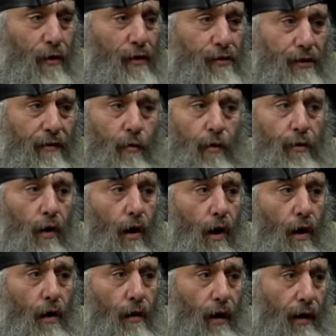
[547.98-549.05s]
I'm very civil with
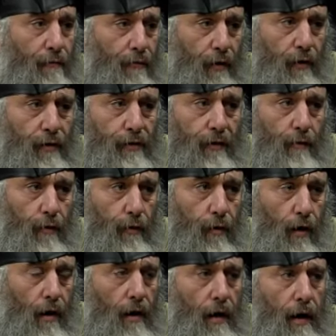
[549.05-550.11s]
all.
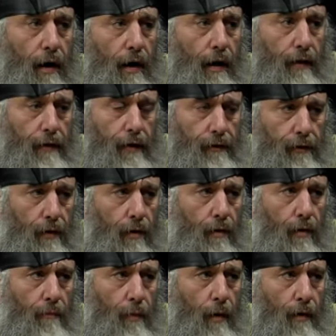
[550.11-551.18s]
And that's
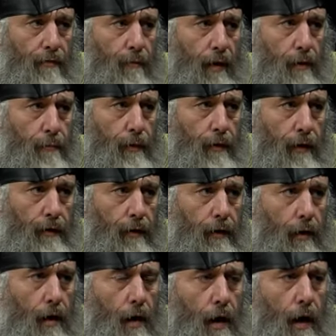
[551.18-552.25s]
a part of my appeal, I
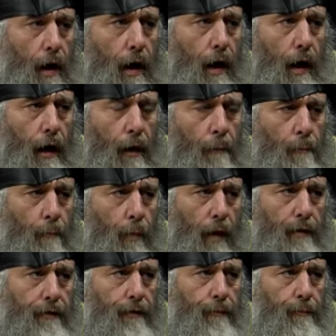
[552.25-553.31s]
think.
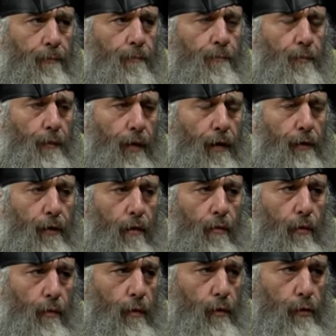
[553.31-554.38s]
But, you know,
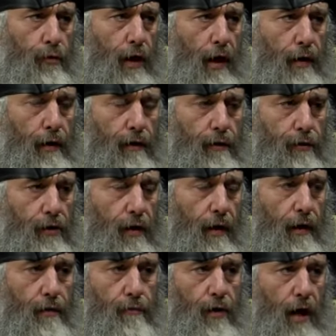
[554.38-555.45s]
we were chatting
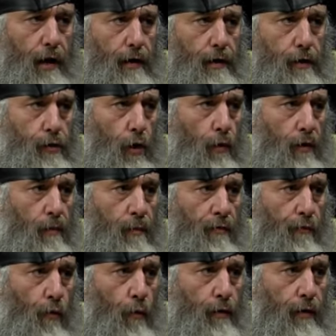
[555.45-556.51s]
and joking
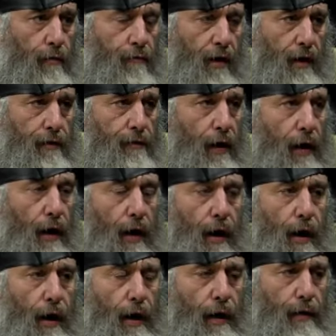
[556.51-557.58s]
before the event.
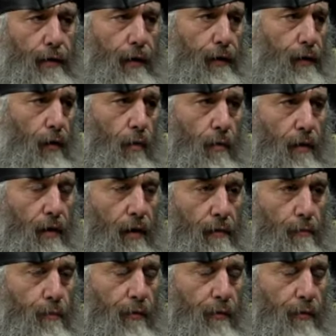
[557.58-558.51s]
And, you know,